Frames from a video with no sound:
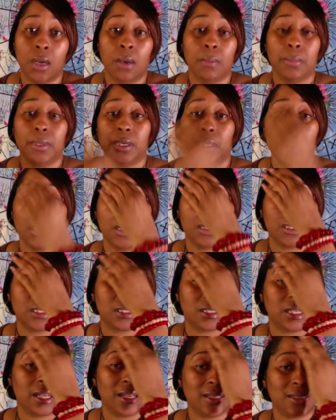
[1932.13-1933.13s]
Because
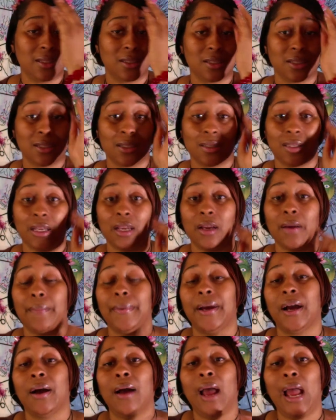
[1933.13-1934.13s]
let's just think
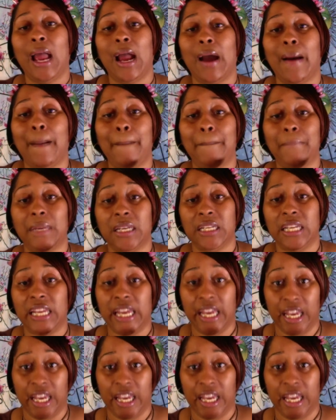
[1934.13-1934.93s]
about how many